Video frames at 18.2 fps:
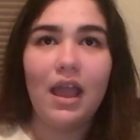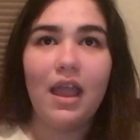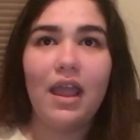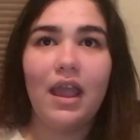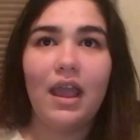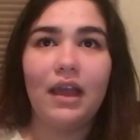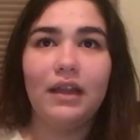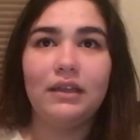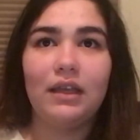
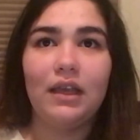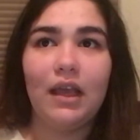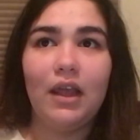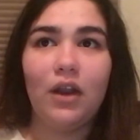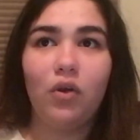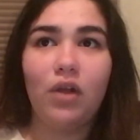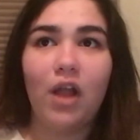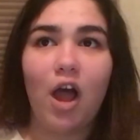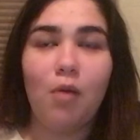and
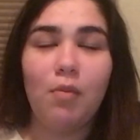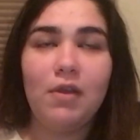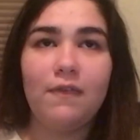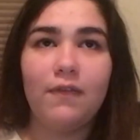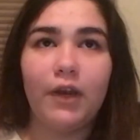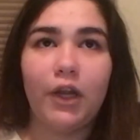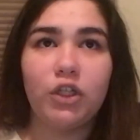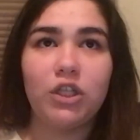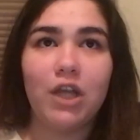it'll help me
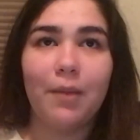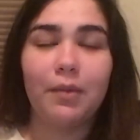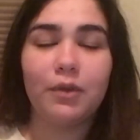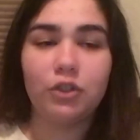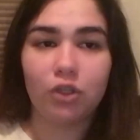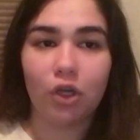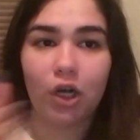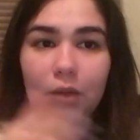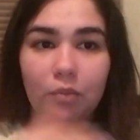finish up
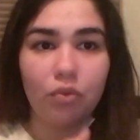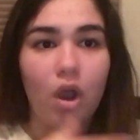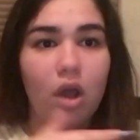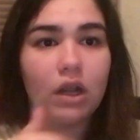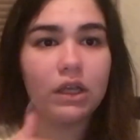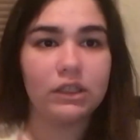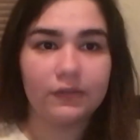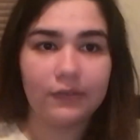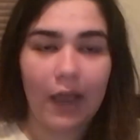certain
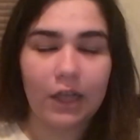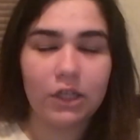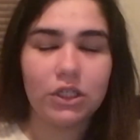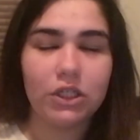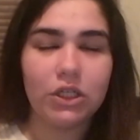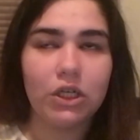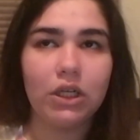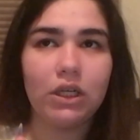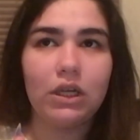products
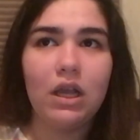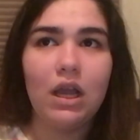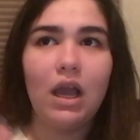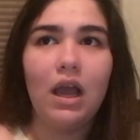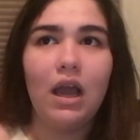faster.